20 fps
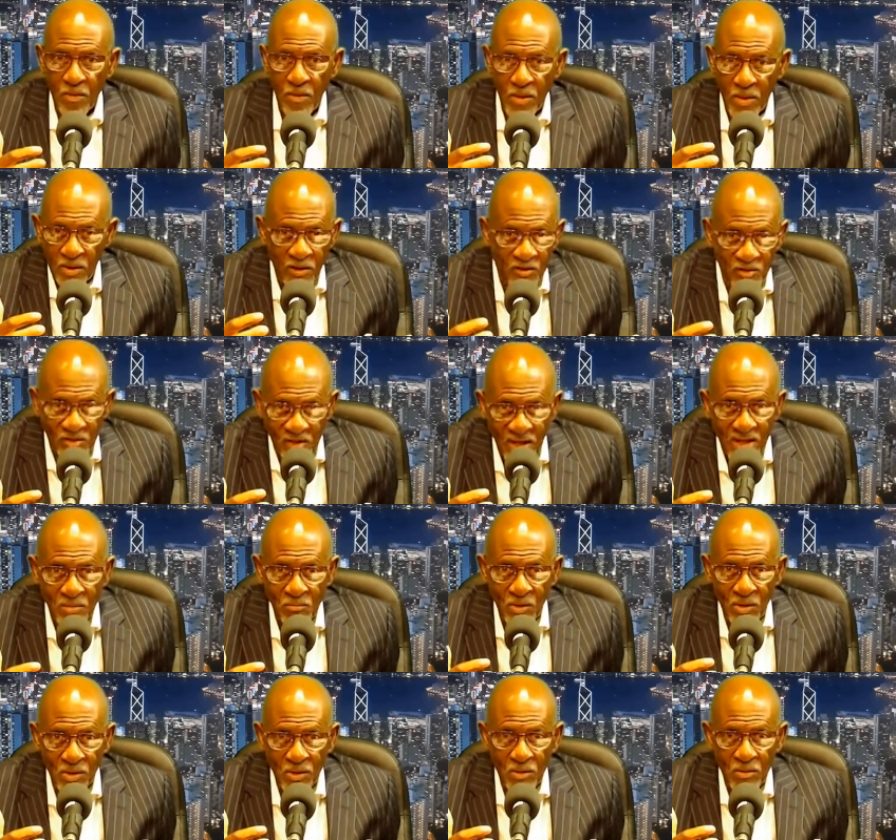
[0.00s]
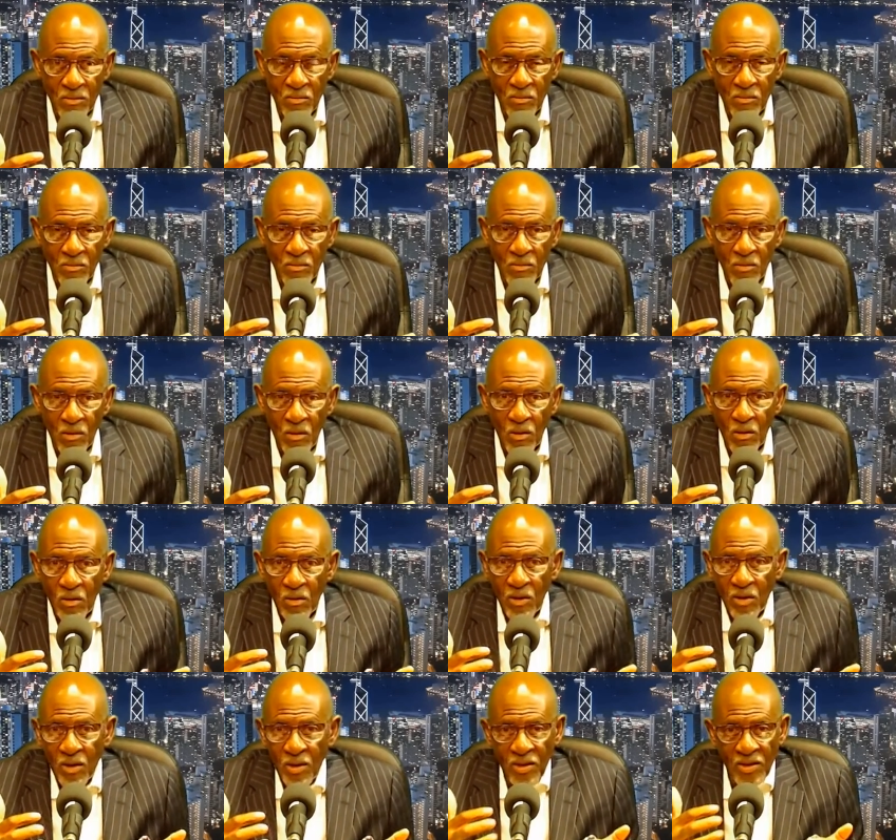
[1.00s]
entertainment.
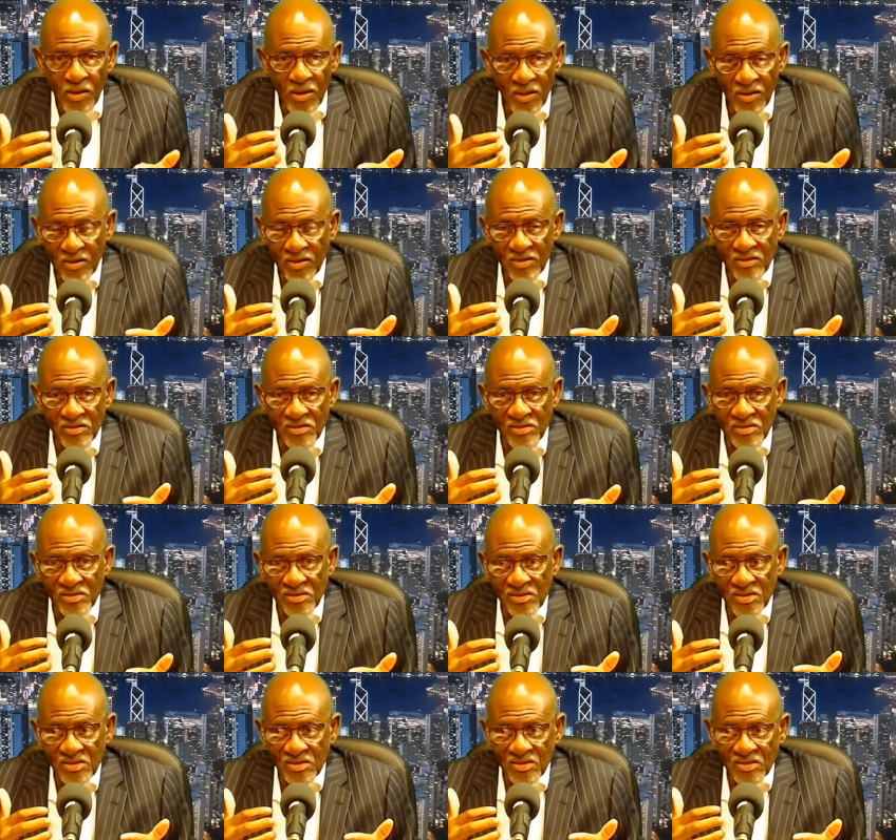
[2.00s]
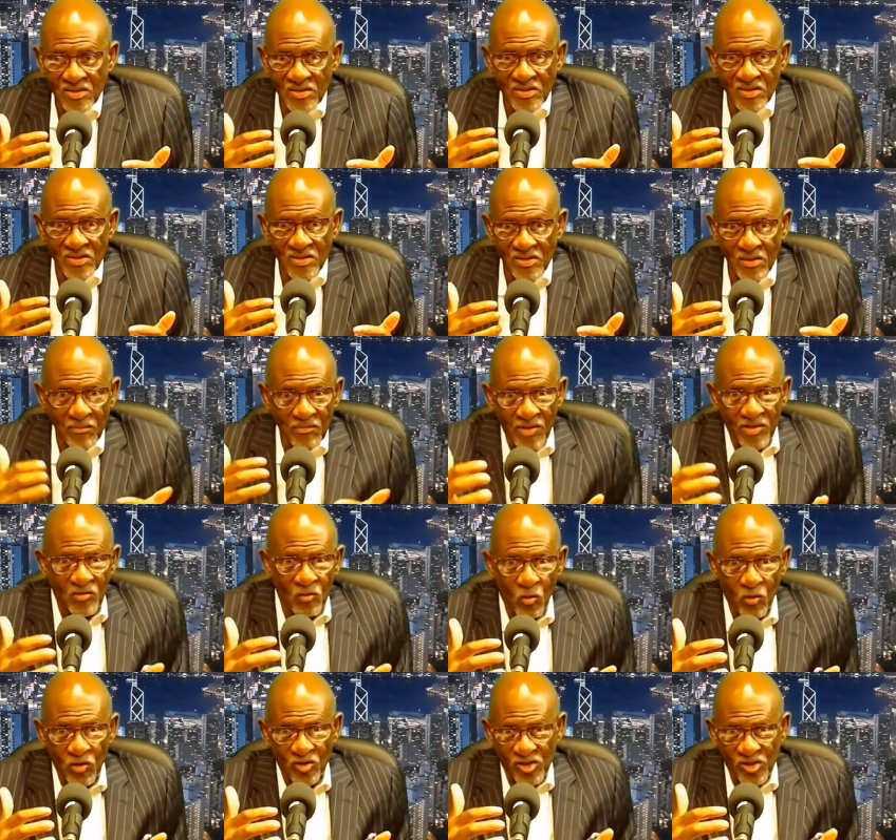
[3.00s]
It, it's, it's, it's something that's going to